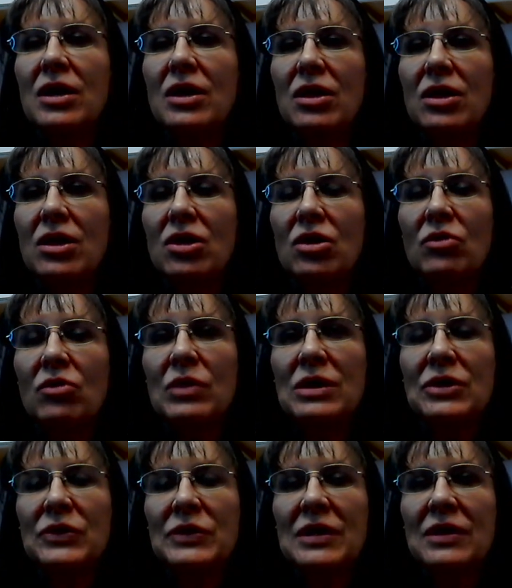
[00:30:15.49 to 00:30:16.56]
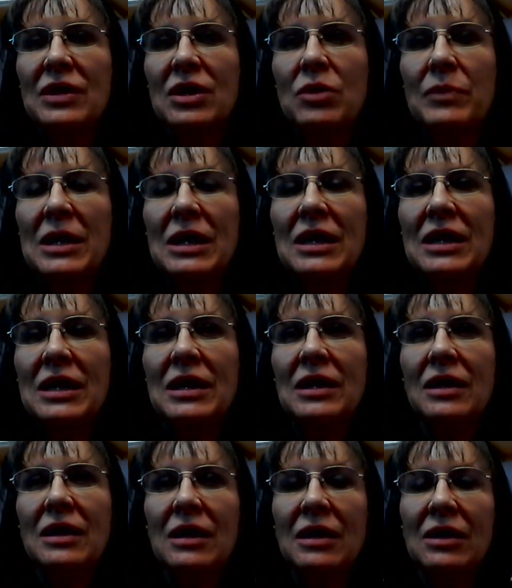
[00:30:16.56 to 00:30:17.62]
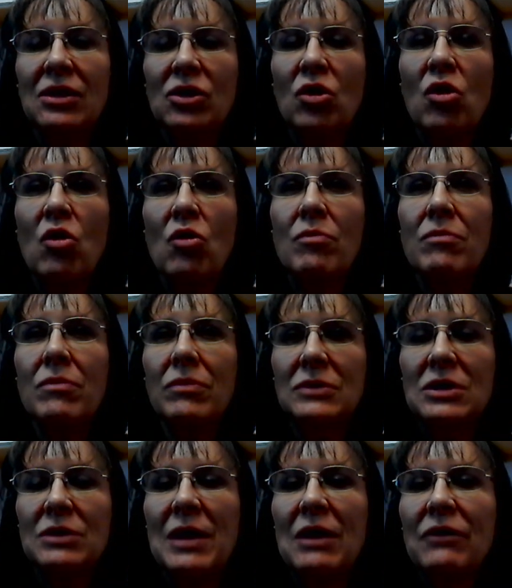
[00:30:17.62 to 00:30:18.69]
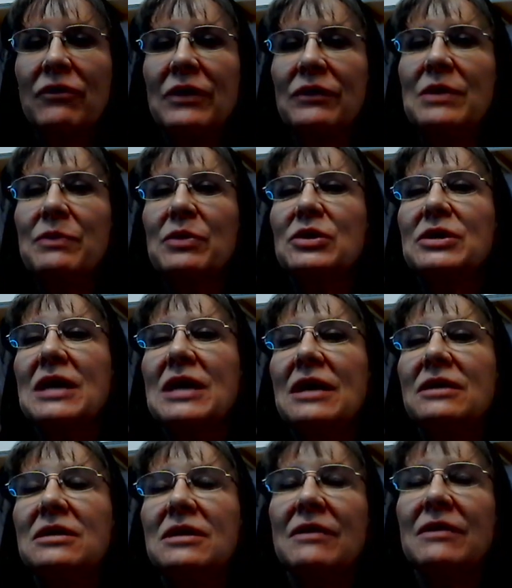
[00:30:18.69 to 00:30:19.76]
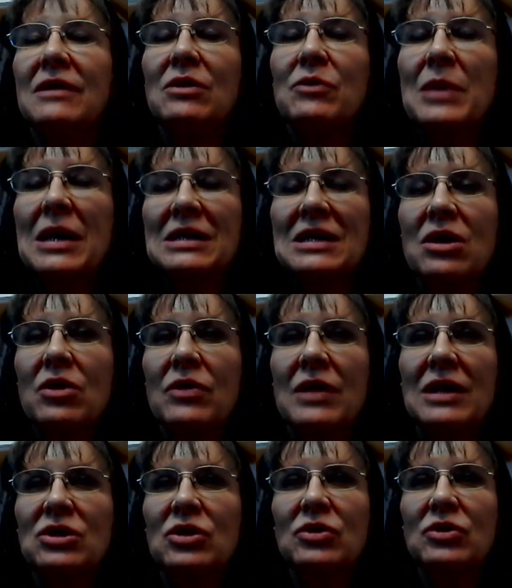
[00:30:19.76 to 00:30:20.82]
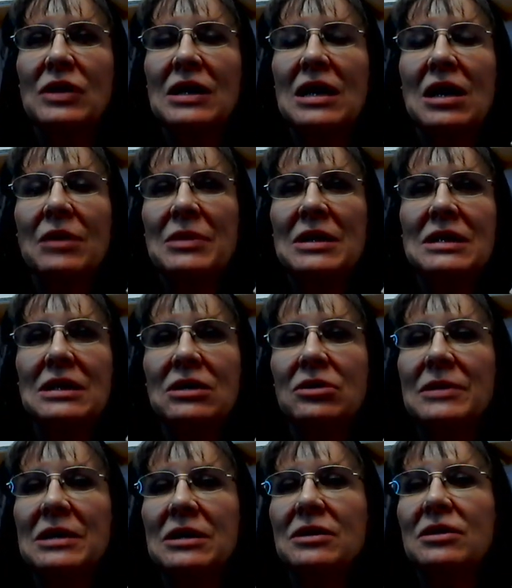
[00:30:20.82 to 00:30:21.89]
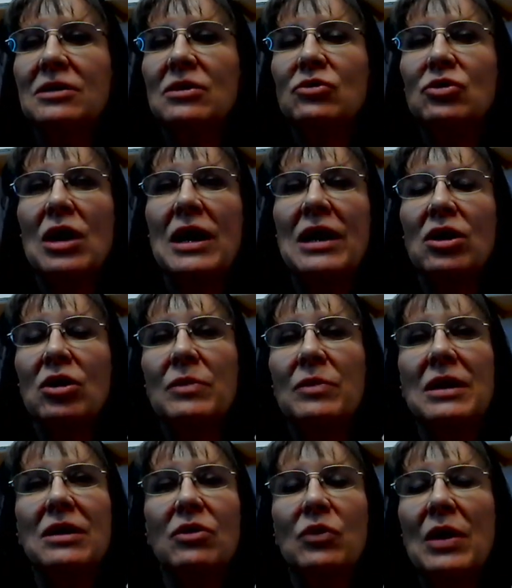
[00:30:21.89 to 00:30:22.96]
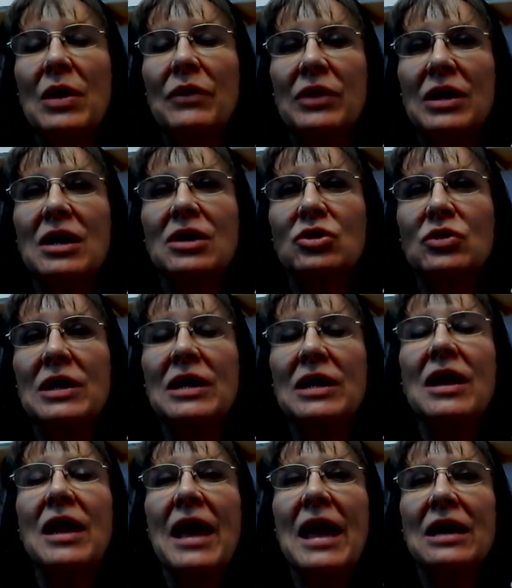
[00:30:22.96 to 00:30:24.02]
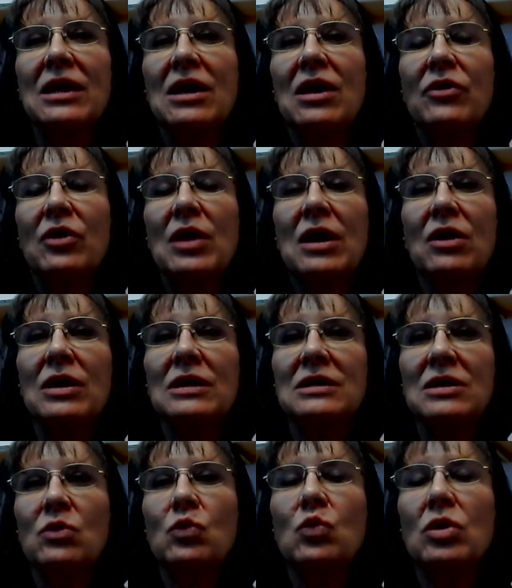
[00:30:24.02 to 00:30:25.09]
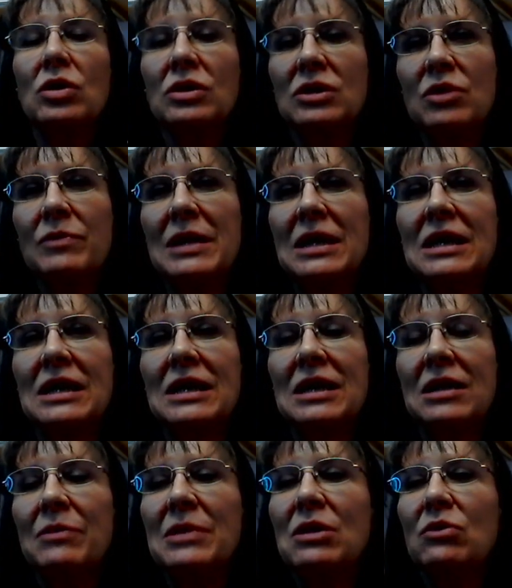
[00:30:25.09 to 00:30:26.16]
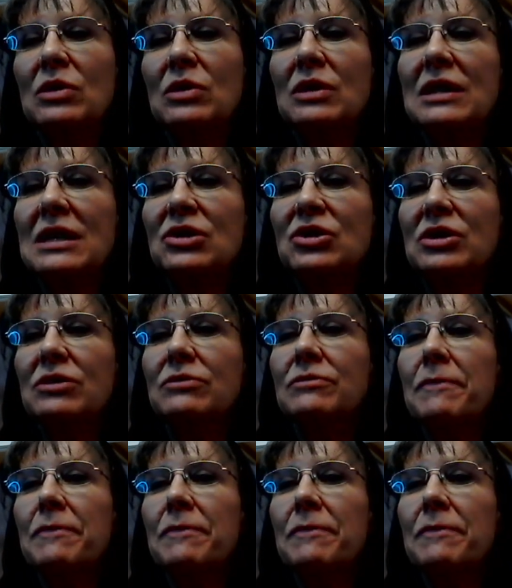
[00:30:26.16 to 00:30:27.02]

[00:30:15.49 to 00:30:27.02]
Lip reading: you're reducing the humidity in your home to about 50%. And in Mexico, that's usually not a big deal because it's so dry here. But throughout the country and in other areas of the world, humidity can be a real issue.